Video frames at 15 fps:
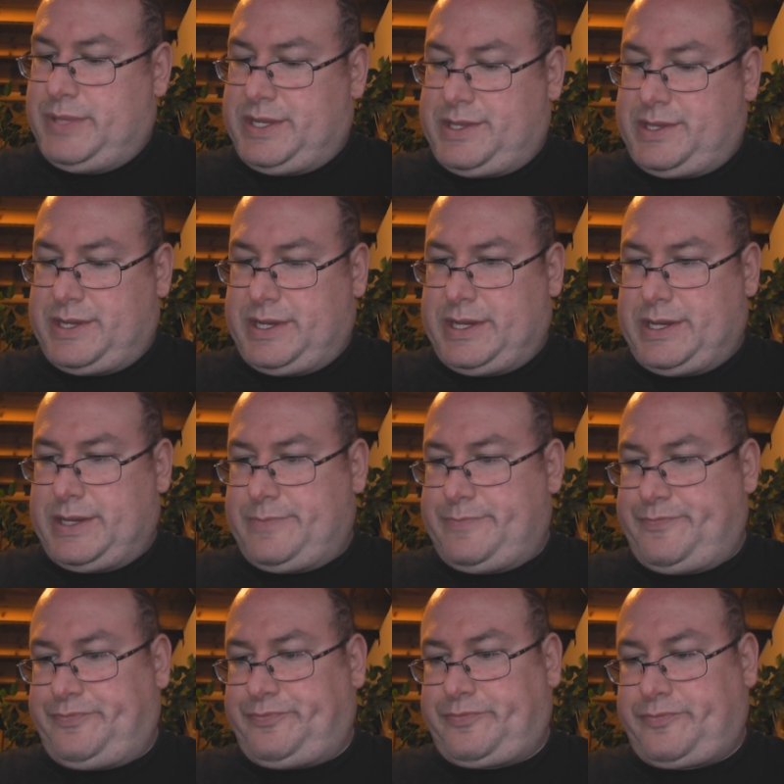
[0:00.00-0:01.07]
But,
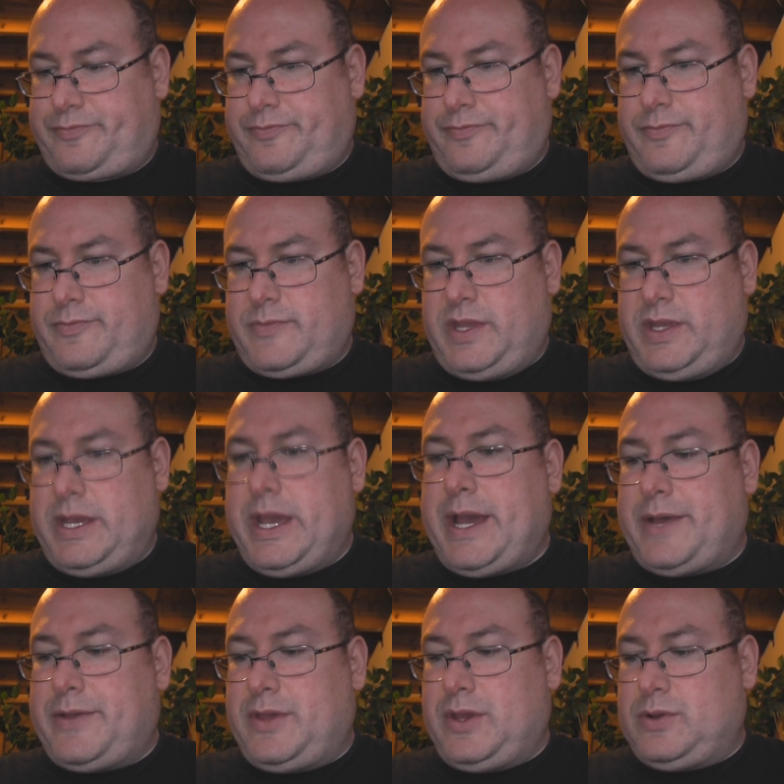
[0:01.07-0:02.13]

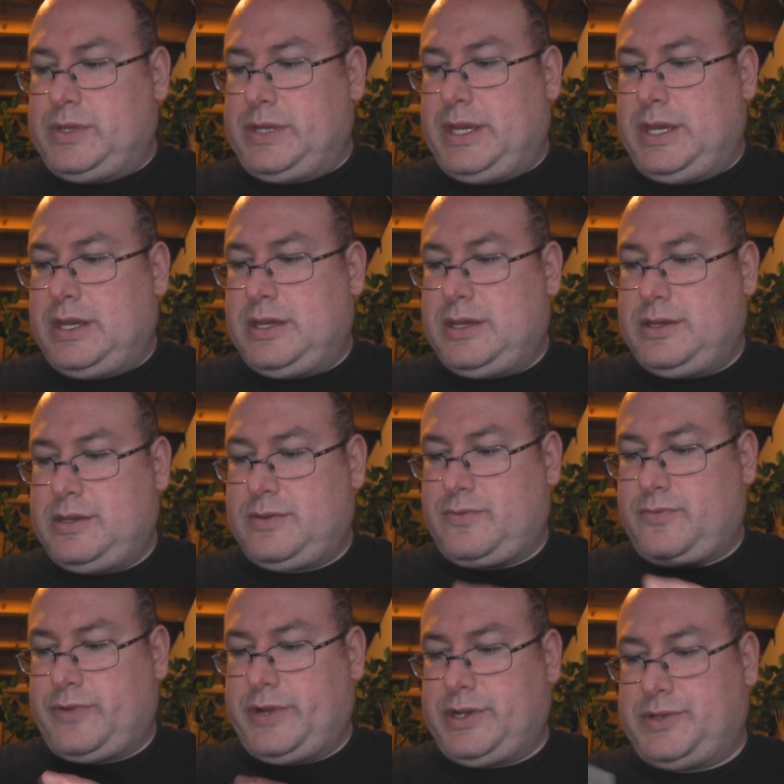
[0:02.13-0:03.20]
yeah, the only
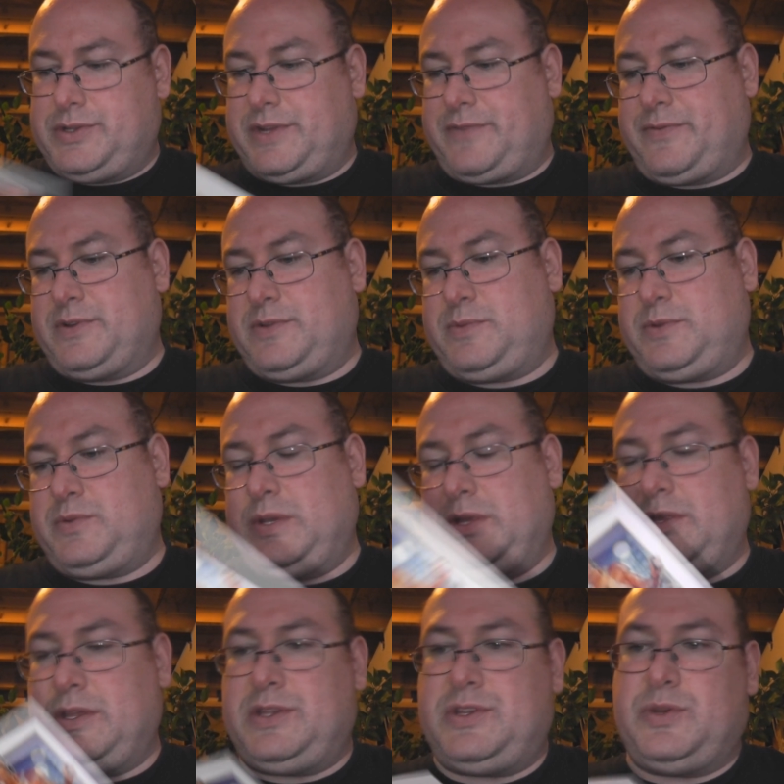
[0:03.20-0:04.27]
real difference
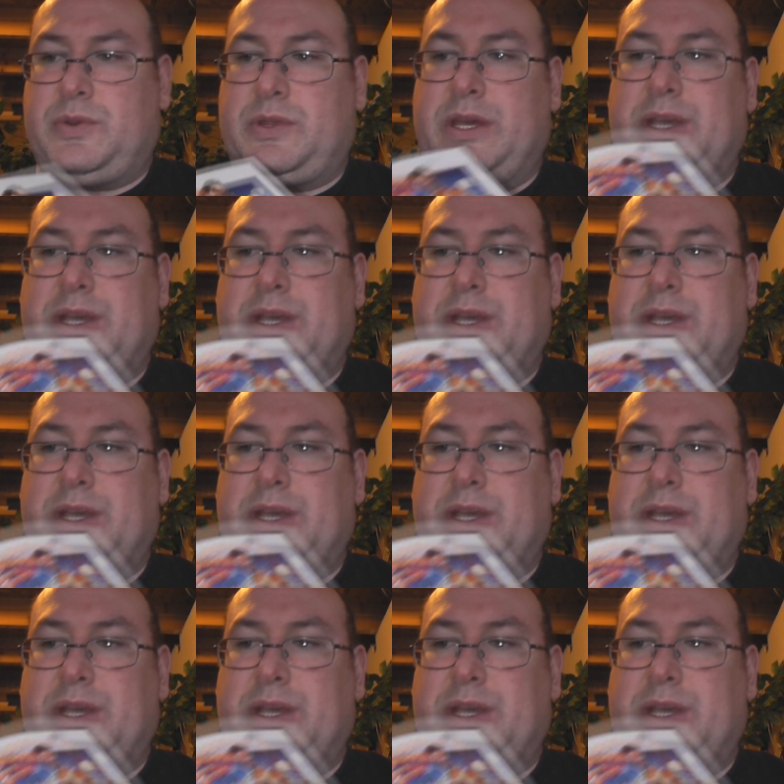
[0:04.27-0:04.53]
between the two